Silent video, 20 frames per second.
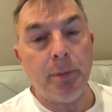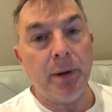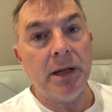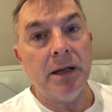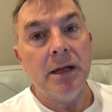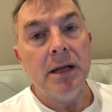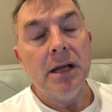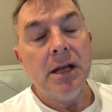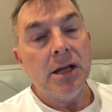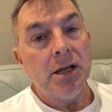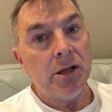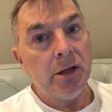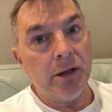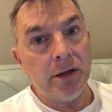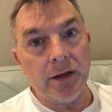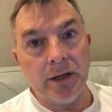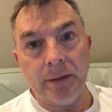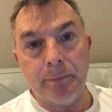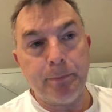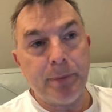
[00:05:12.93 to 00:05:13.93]
but
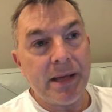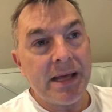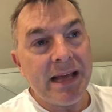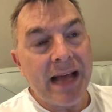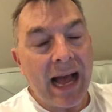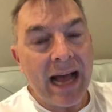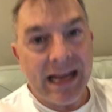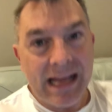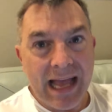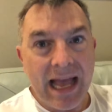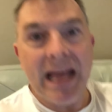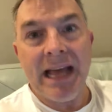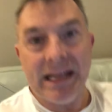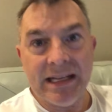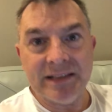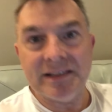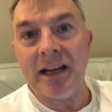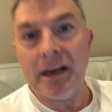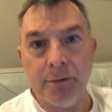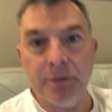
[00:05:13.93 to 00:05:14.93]
the PIA
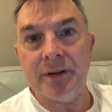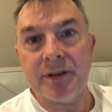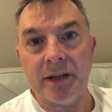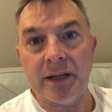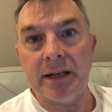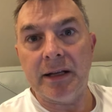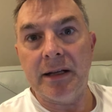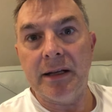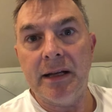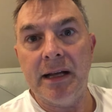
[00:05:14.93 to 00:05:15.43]
is everything.